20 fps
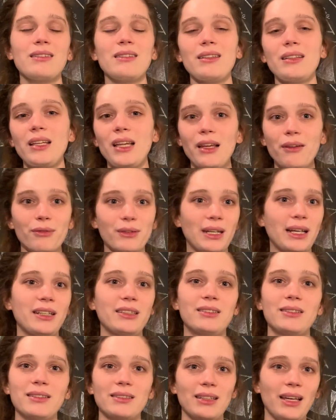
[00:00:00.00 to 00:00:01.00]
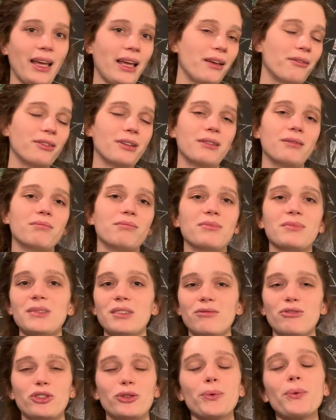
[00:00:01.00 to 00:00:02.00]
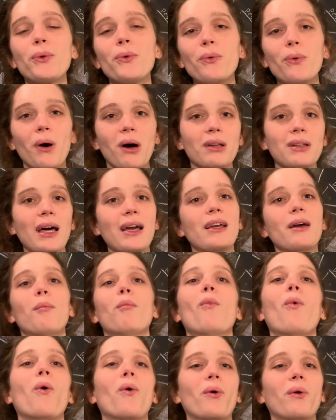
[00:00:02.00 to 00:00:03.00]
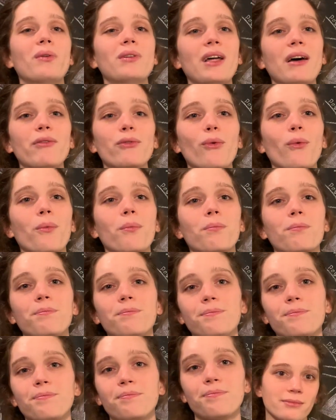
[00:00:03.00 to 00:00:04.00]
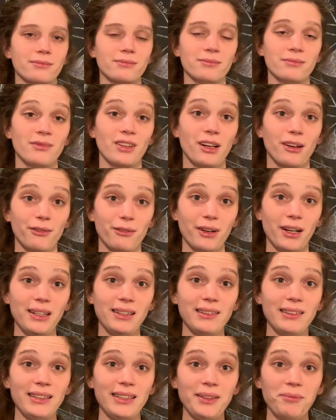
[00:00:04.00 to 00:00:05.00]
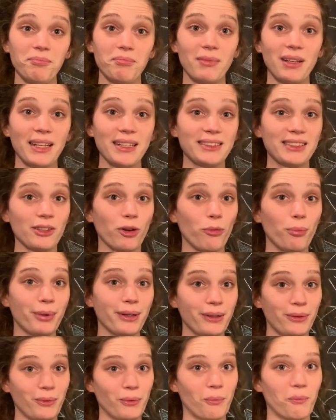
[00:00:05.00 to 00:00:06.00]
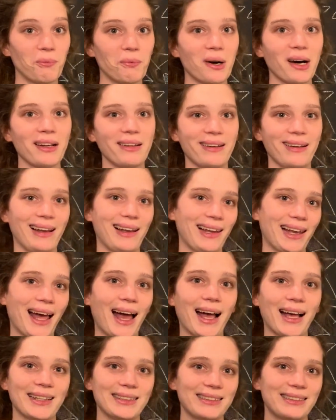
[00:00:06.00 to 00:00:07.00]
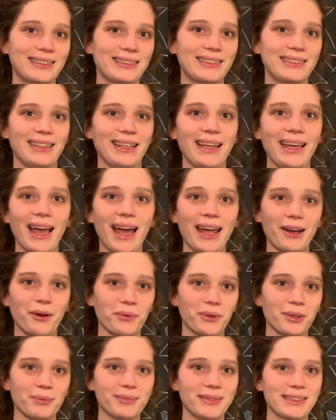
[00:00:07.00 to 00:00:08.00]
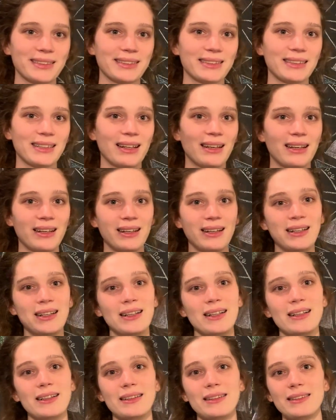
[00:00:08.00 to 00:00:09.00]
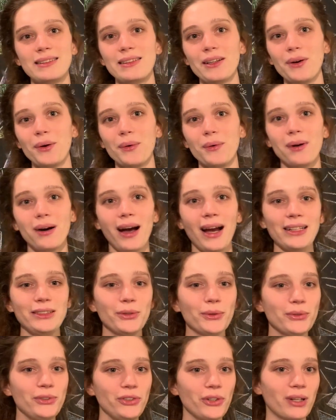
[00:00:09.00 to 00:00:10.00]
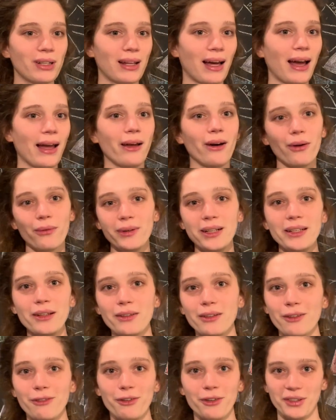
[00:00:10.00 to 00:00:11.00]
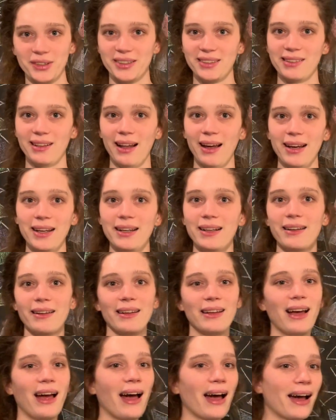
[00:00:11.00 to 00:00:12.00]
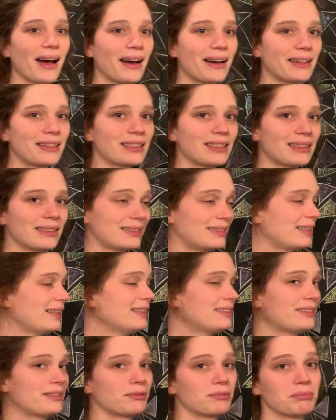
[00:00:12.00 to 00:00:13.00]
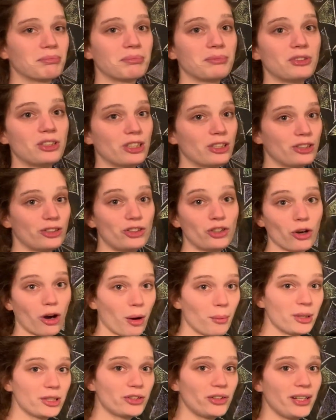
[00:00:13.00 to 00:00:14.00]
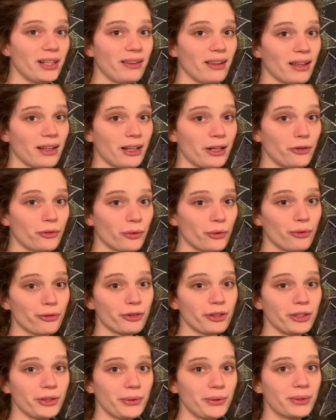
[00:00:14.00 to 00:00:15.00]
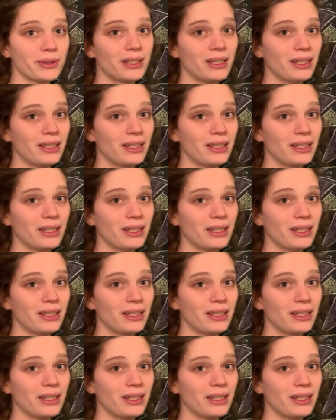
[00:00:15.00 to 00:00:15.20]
even true on like a moral level. Finally, let's open one last can of worms. So I told you a lie already on the first slide. This geometry that I drew for you,